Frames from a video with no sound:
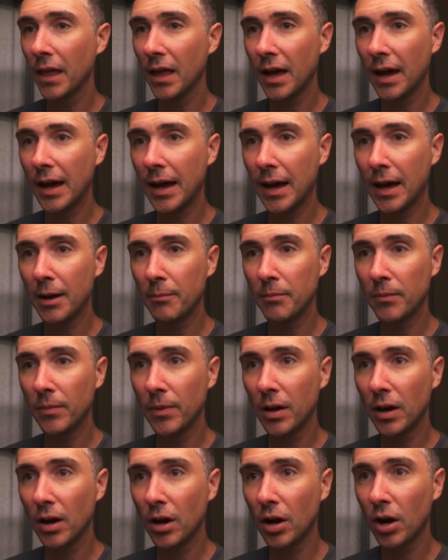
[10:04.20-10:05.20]

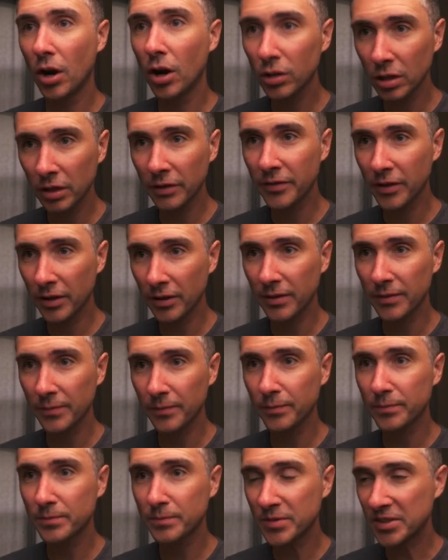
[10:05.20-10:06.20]
all of the
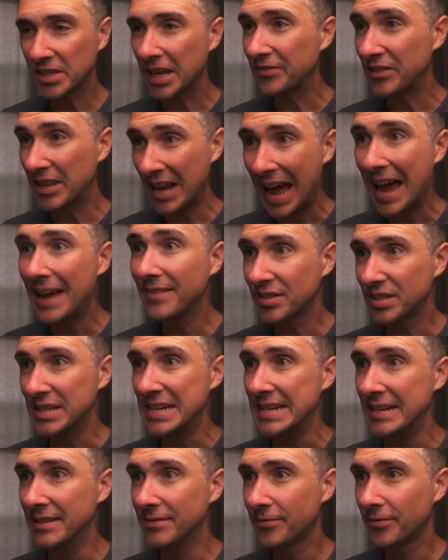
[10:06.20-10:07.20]
stuff that I've
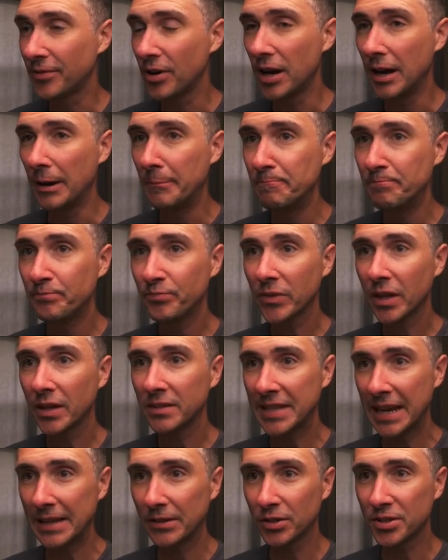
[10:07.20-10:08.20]
seen from
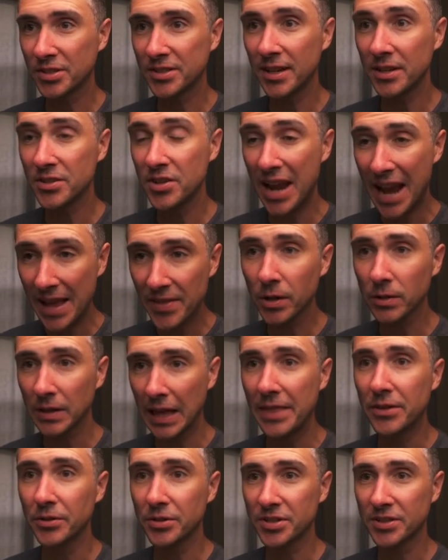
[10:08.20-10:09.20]
Taylor Stitch and their
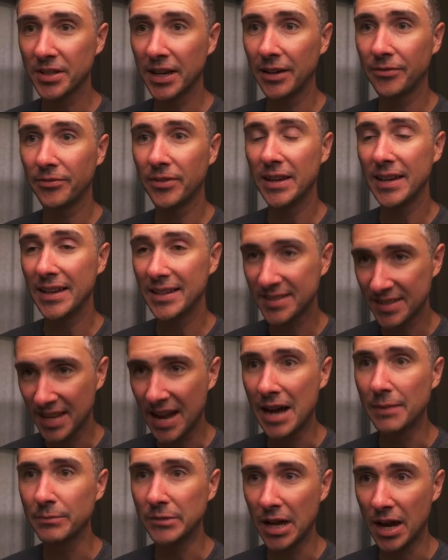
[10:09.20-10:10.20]
leather stuff is
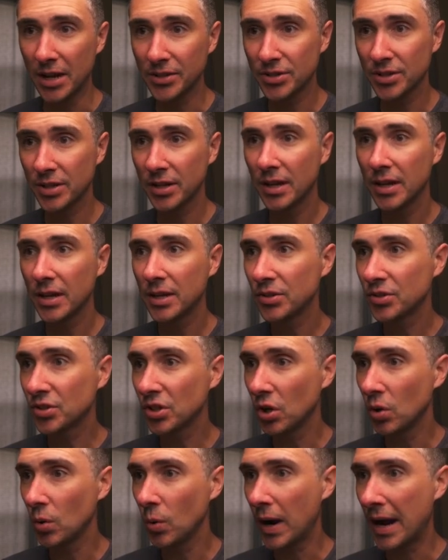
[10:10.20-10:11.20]
top notch.
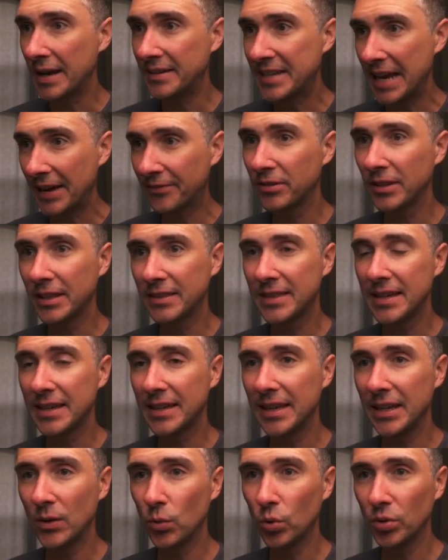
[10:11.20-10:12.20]
So I definitely
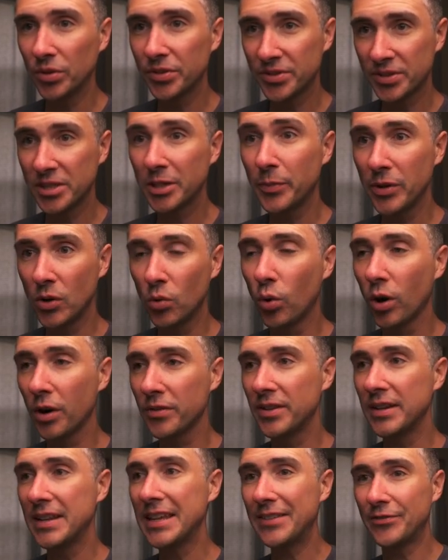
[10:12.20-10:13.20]
think it will still be
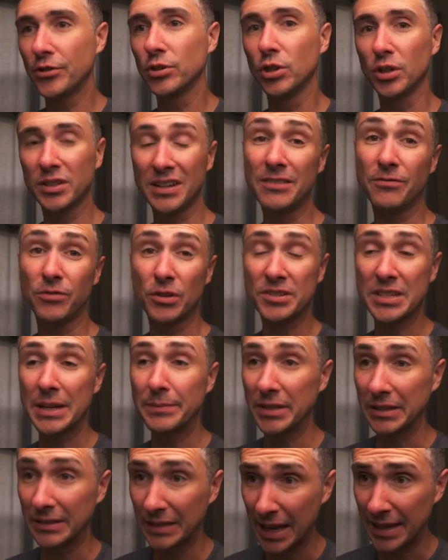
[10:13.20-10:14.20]
worth it if you're looking for
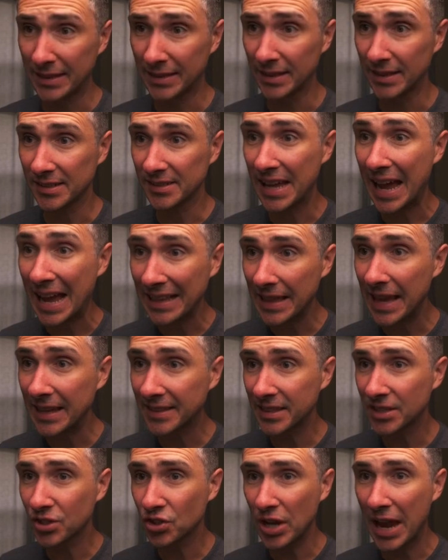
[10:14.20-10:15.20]
something like this. I
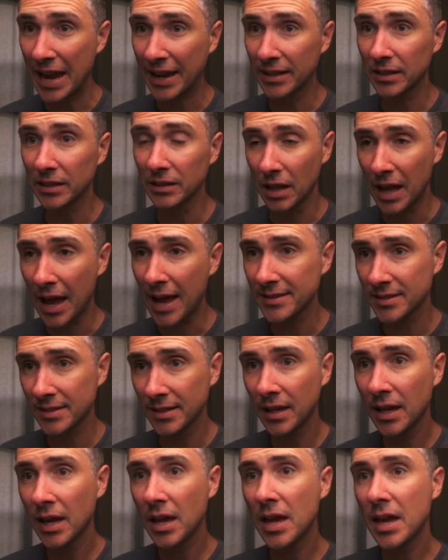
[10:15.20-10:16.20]
like this jacket a lot.
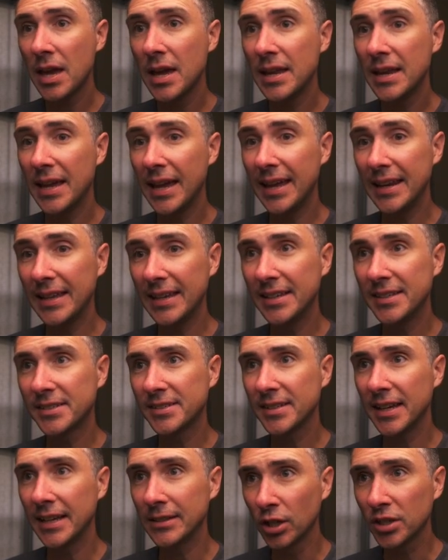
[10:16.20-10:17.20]

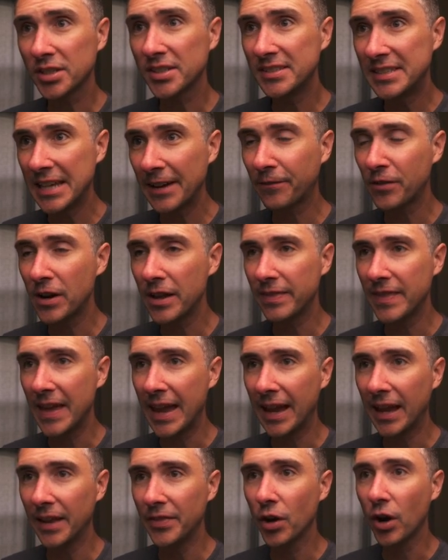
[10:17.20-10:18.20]
It looks different
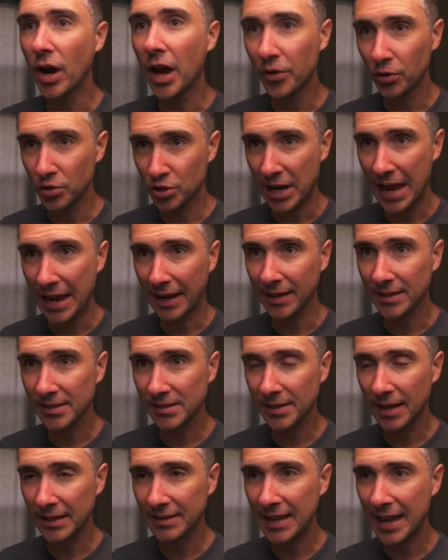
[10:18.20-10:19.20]
than their other
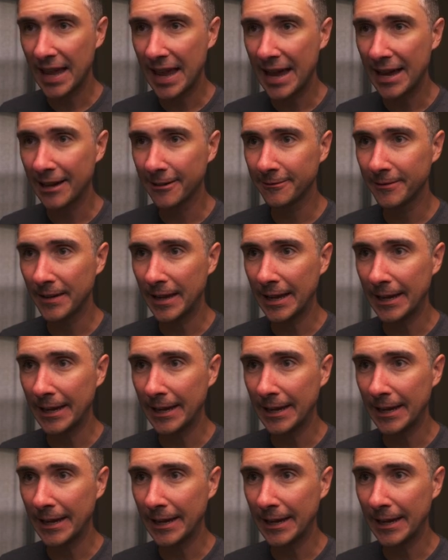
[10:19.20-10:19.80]
jackets. Like they have